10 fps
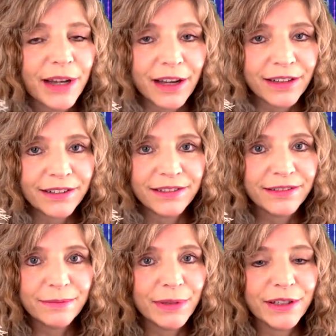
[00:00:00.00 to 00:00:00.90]
bad
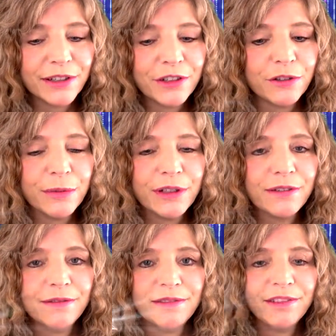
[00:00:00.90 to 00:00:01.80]
being a
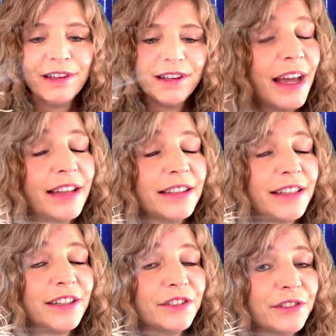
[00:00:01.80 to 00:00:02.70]
human. At
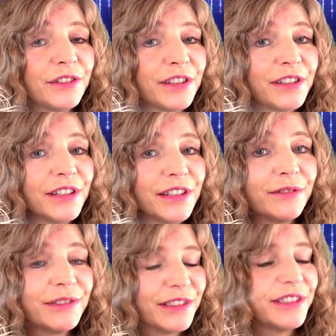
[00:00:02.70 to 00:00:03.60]
the end, you're going to think
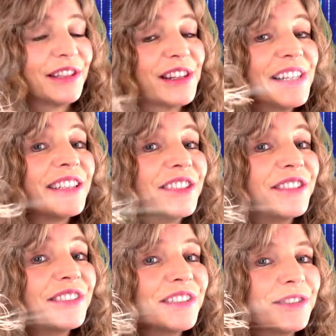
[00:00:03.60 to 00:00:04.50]
it was a
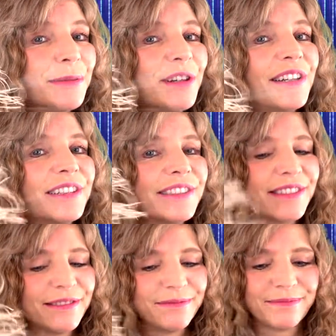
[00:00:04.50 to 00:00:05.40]
delicious
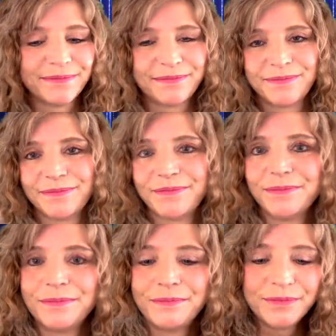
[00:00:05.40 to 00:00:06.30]
experience.
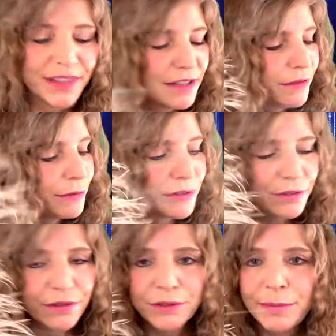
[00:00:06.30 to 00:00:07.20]
Even with
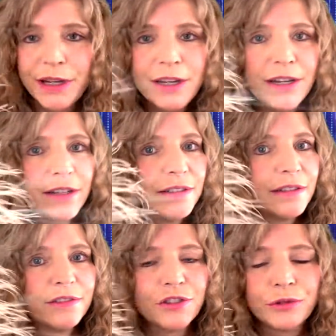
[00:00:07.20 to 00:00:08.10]
all the pain and
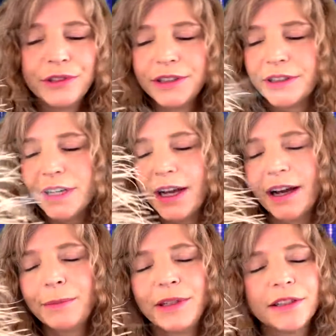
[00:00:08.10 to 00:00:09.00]
the joy and the
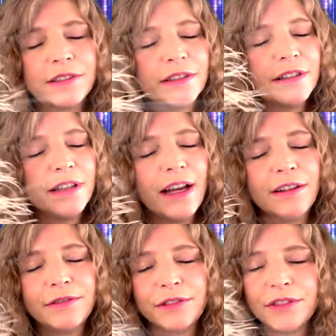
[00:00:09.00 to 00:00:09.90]
happiness and the
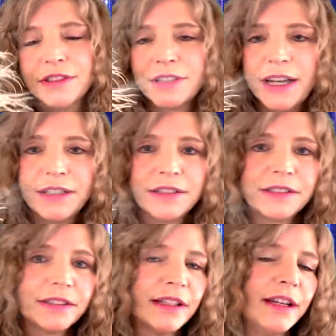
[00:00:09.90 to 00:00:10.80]
laughter and the
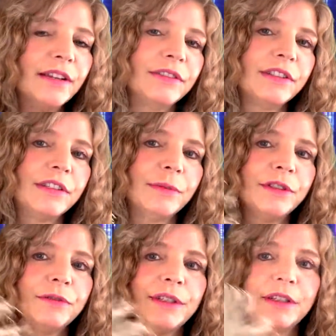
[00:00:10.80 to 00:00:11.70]
sadness and everything in
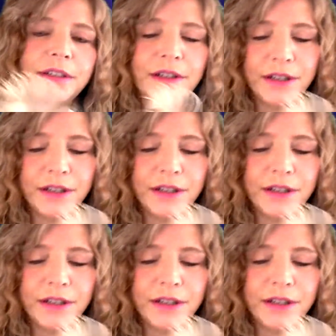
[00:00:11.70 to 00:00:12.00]
between,